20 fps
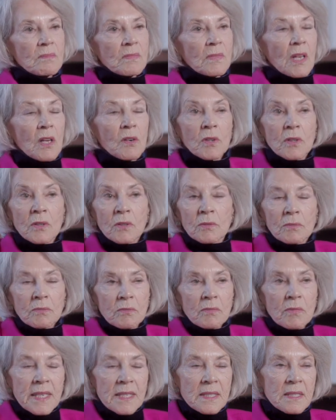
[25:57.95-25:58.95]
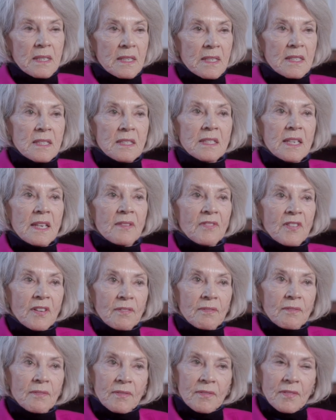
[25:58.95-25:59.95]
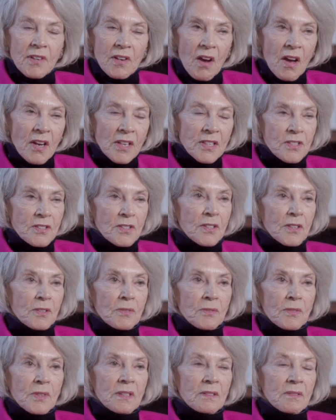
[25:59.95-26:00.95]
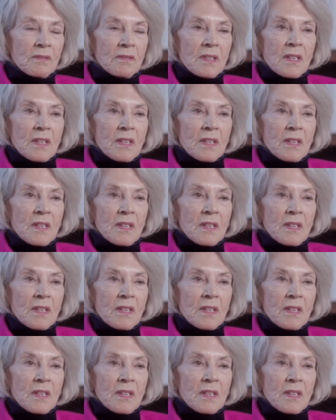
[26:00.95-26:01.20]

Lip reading: local residents have gone to,